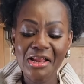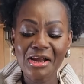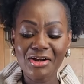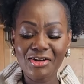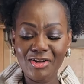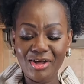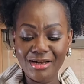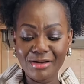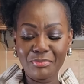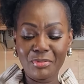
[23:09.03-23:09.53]

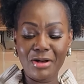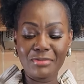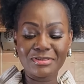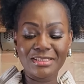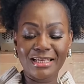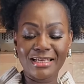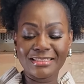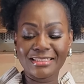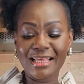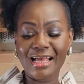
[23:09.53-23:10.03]
Lollipop
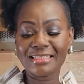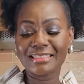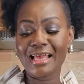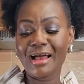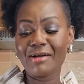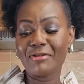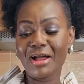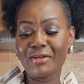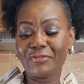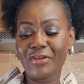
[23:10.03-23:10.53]
says, that's
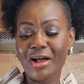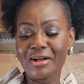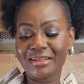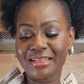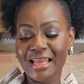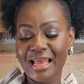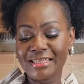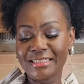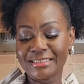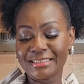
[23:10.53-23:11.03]
how I found
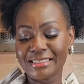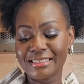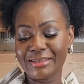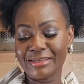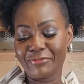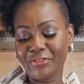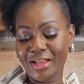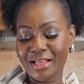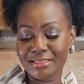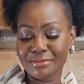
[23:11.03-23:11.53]
Gladys in
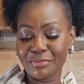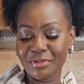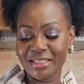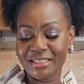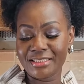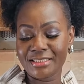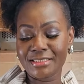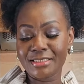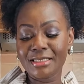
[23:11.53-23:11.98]
the first place.